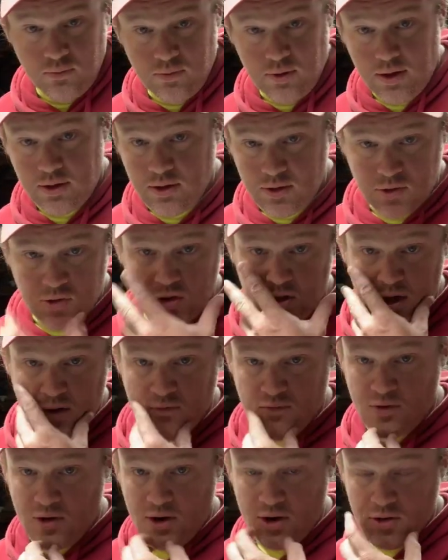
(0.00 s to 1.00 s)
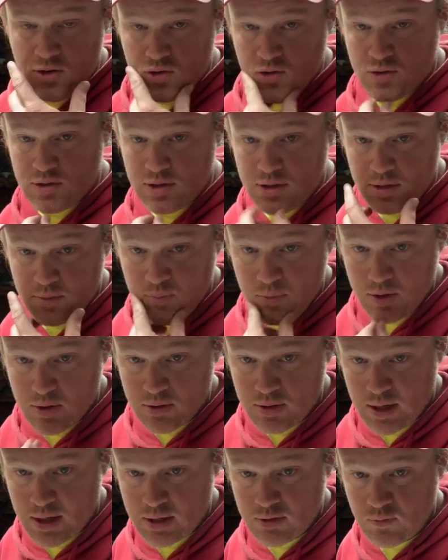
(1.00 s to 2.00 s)
I done shaved, all right? You should have seen the beard
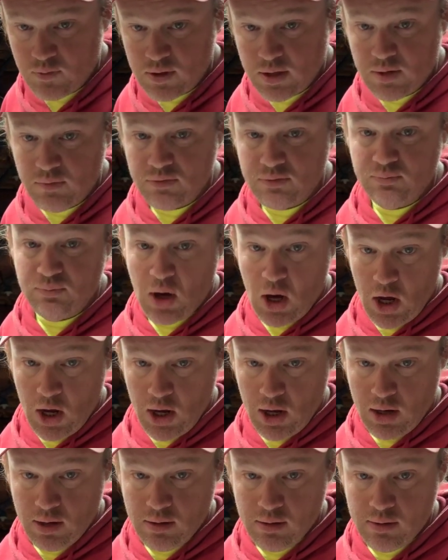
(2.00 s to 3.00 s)
last week. It was bad.